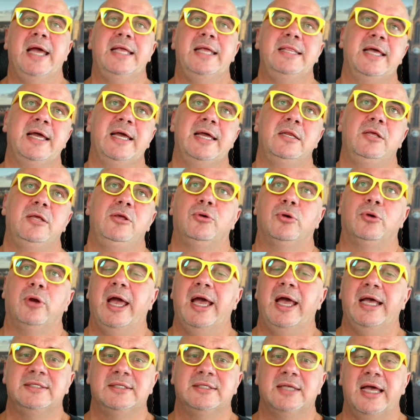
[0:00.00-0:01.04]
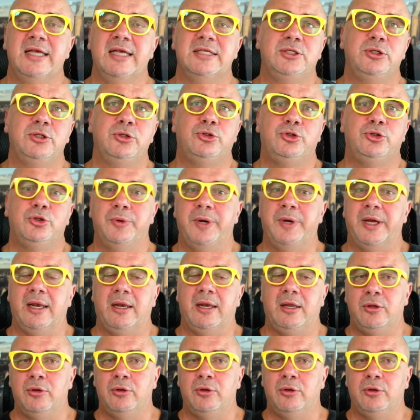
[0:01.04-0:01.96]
And then you're as you do it,